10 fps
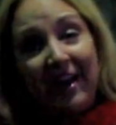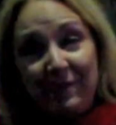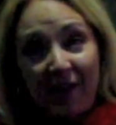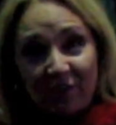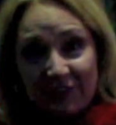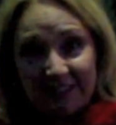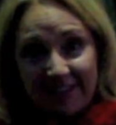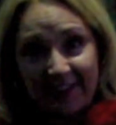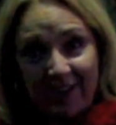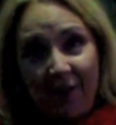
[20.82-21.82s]
Dr.
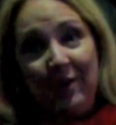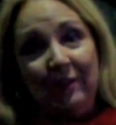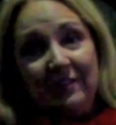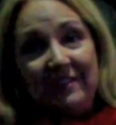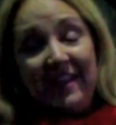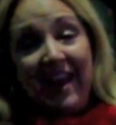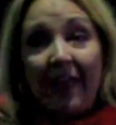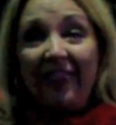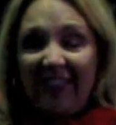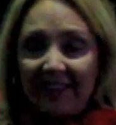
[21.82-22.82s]
Cindy Coates.
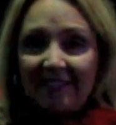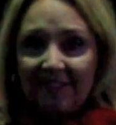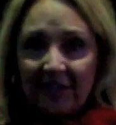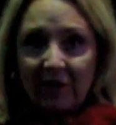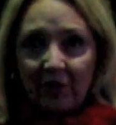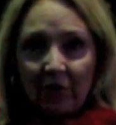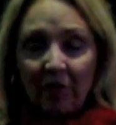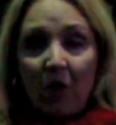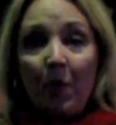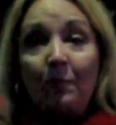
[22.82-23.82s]
This year
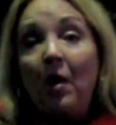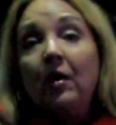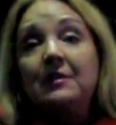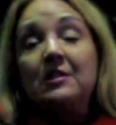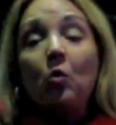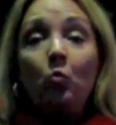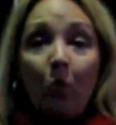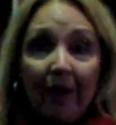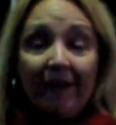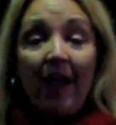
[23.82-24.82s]
marks the
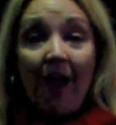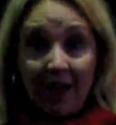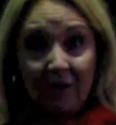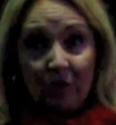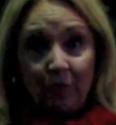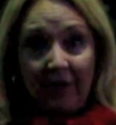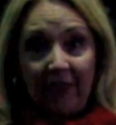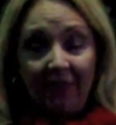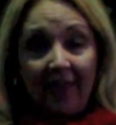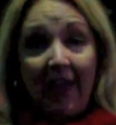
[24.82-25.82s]
100th
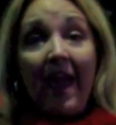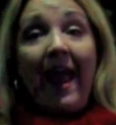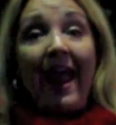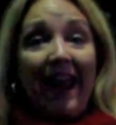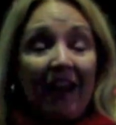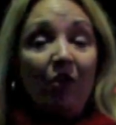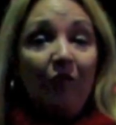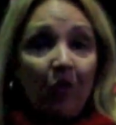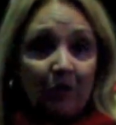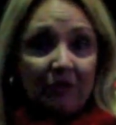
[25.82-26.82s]

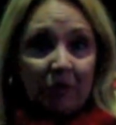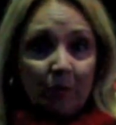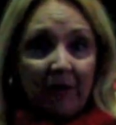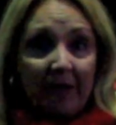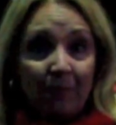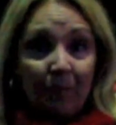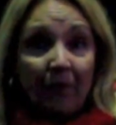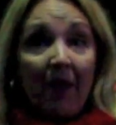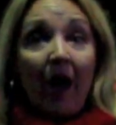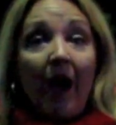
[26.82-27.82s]
anniversary
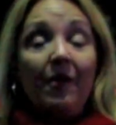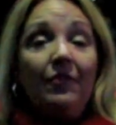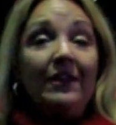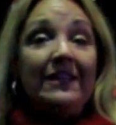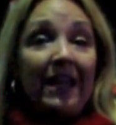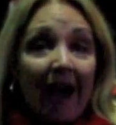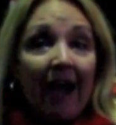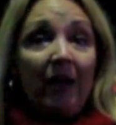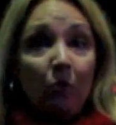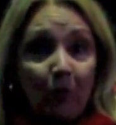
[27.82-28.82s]
of the
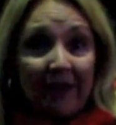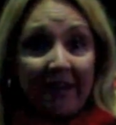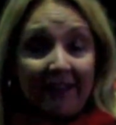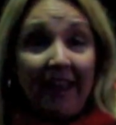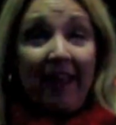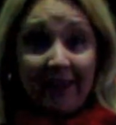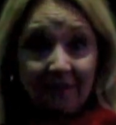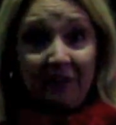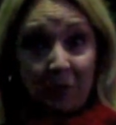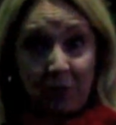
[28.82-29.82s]
9-week
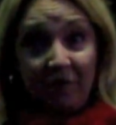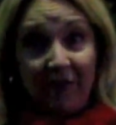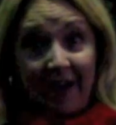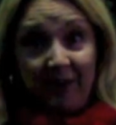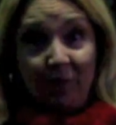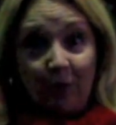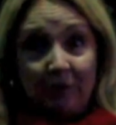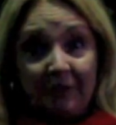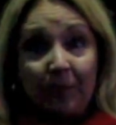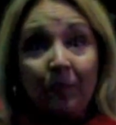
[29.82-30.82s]
healing
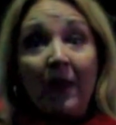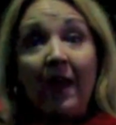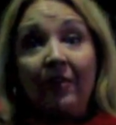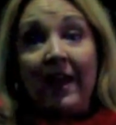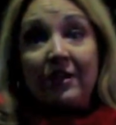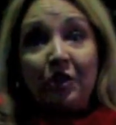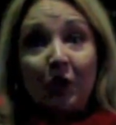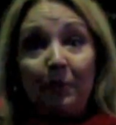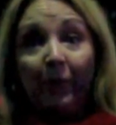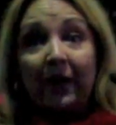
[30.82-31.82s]
revivals that
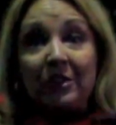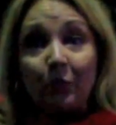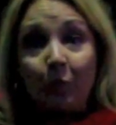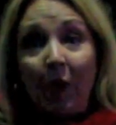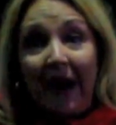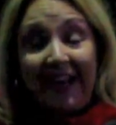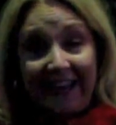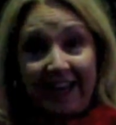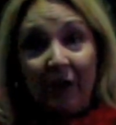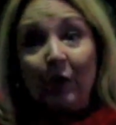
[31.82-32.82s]
took place right
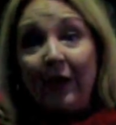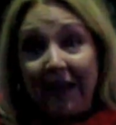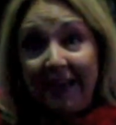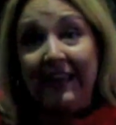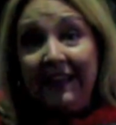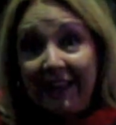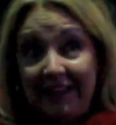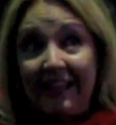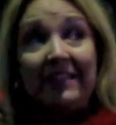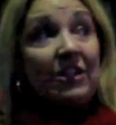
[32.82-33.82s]
here in
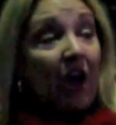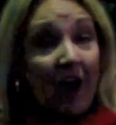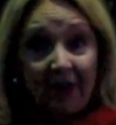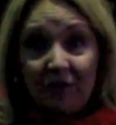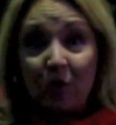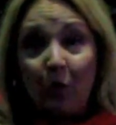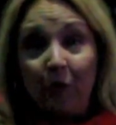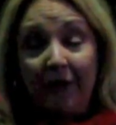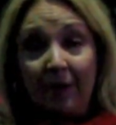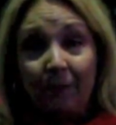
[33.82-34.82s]
this
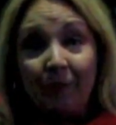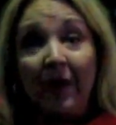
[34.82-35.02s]
auditorium.